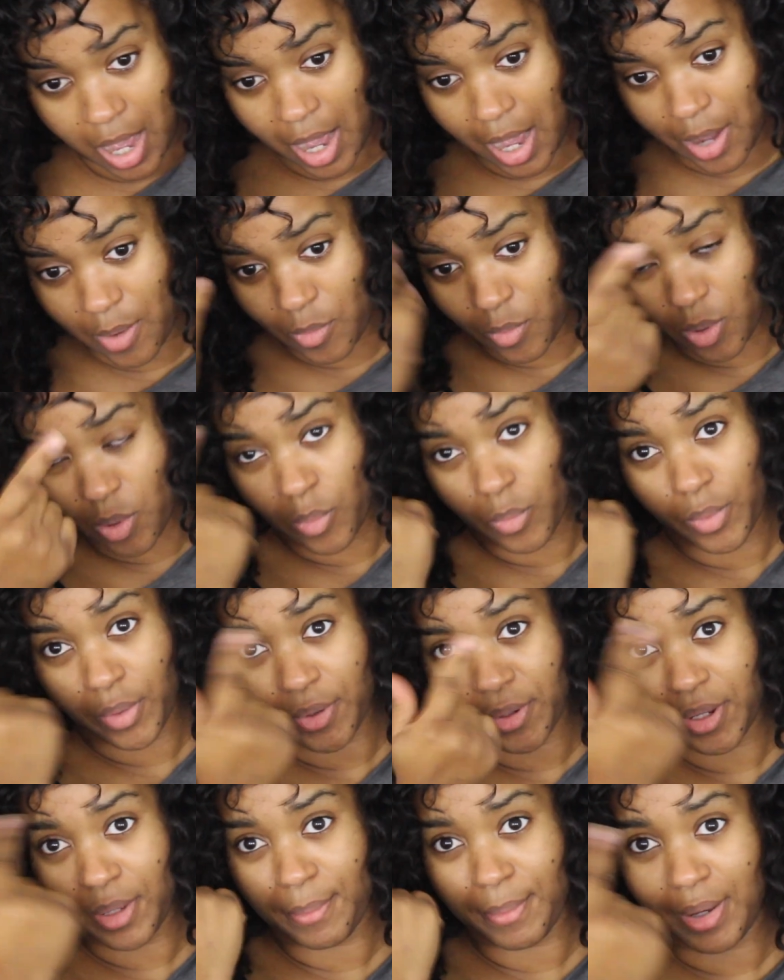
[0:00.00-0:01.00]
I won't
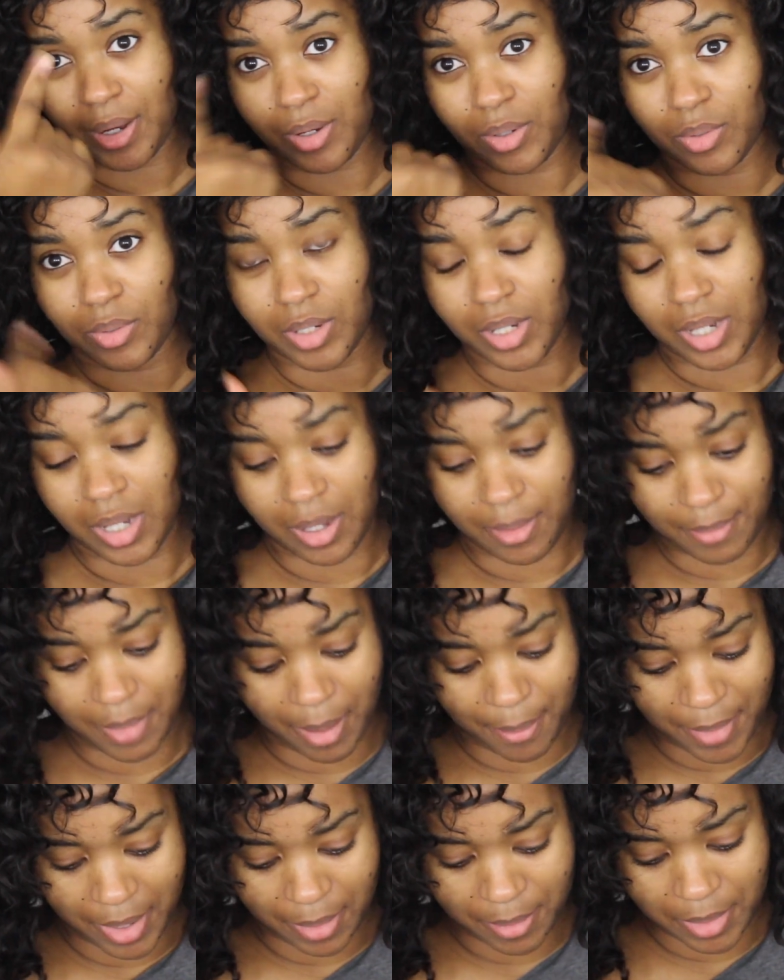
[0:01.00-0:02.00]
worry about
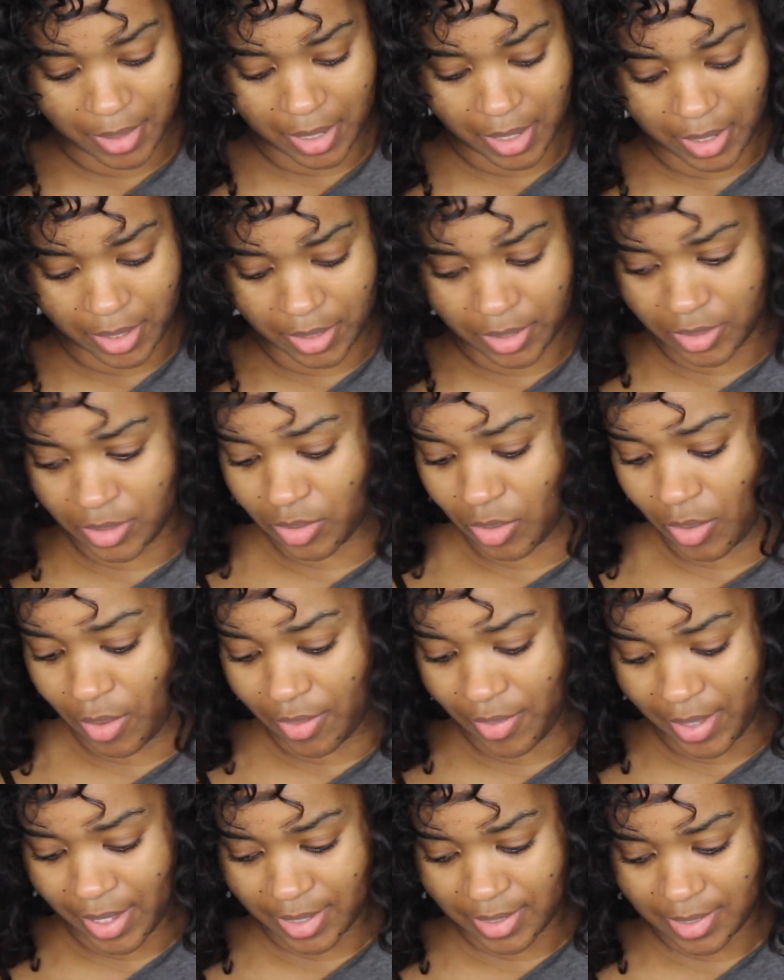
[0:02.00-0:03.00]
my baby hairs
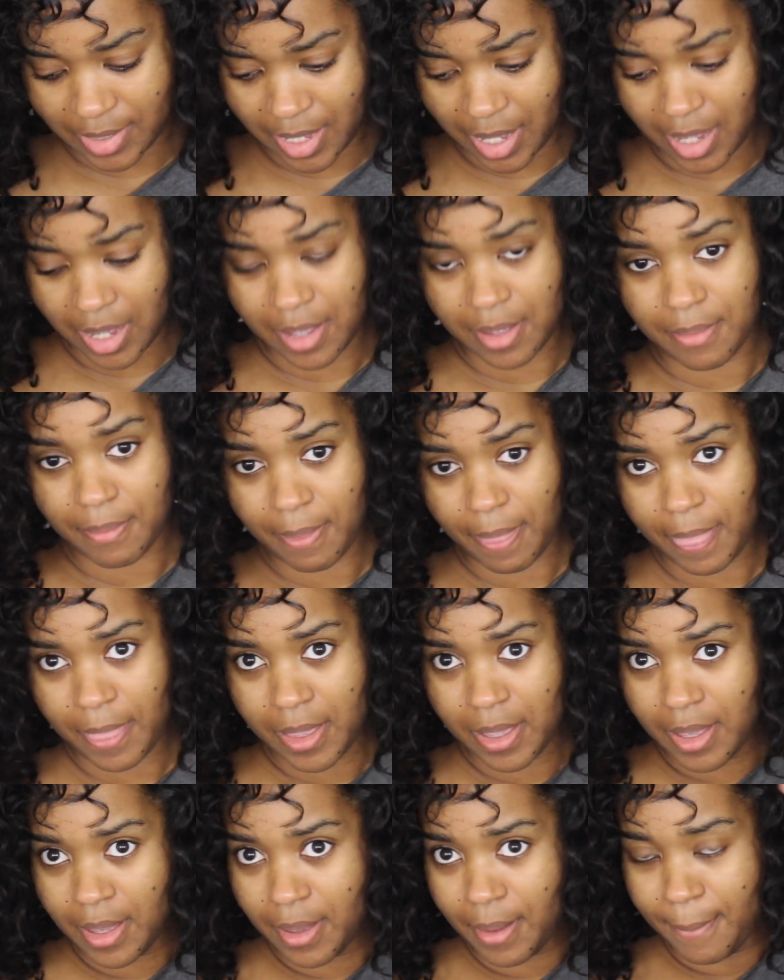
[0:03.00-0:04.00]
on that side,
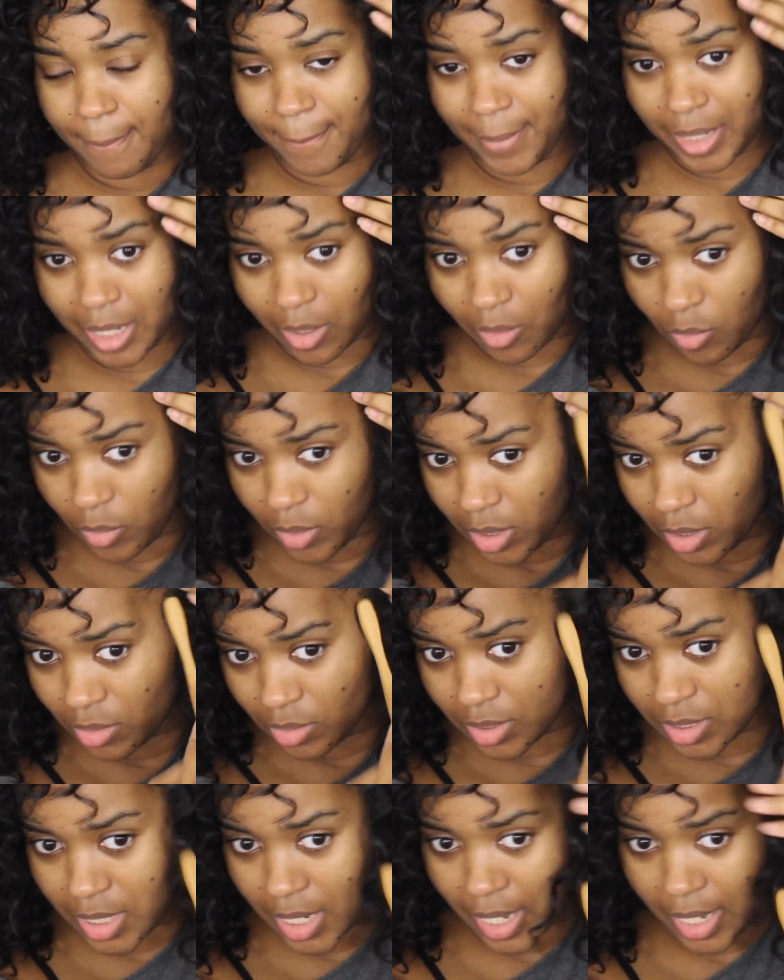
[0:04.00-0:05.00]
but I
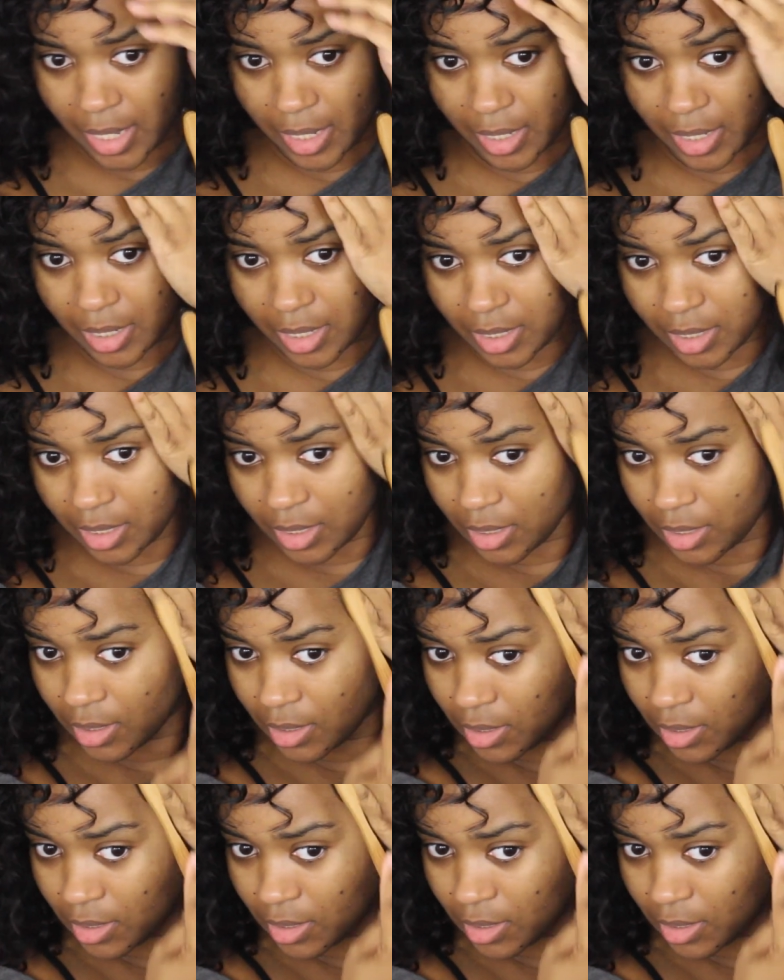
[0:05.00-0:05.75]
will take